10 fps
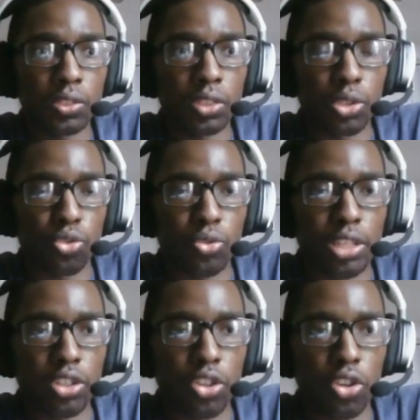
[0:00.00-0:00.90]
They're
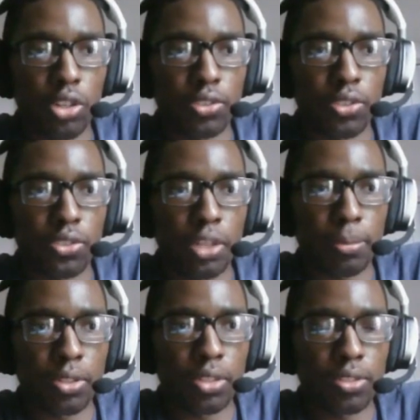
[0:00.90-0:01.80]
trying their hardest to
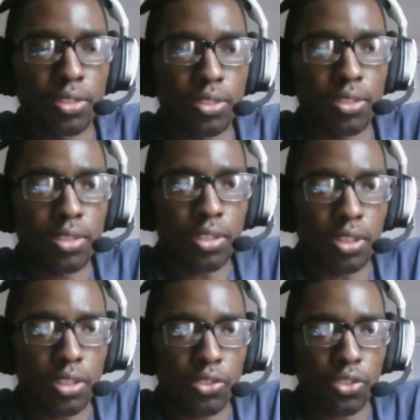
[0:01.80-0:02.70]
stop the
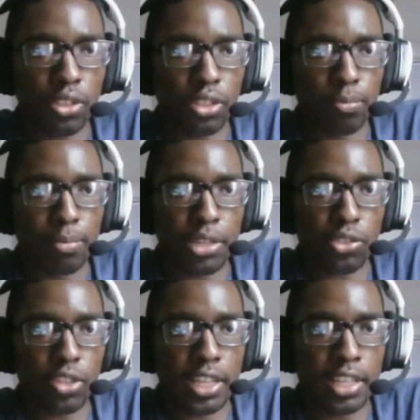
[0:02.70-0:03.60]
onslaught of
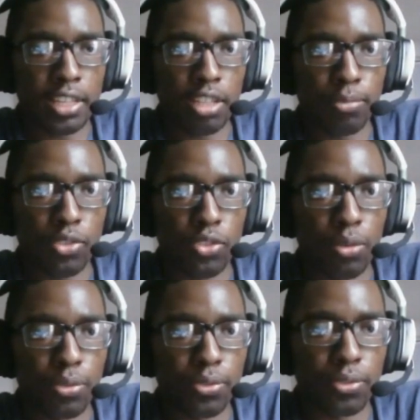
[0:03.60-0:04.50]
Master Hand
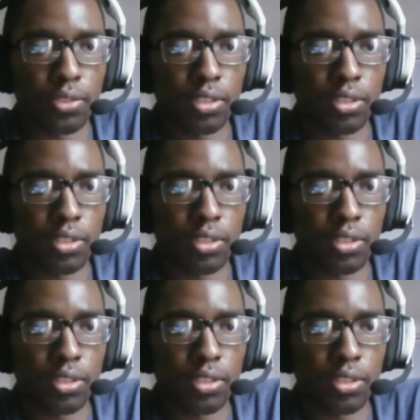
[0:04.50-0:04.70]
himself,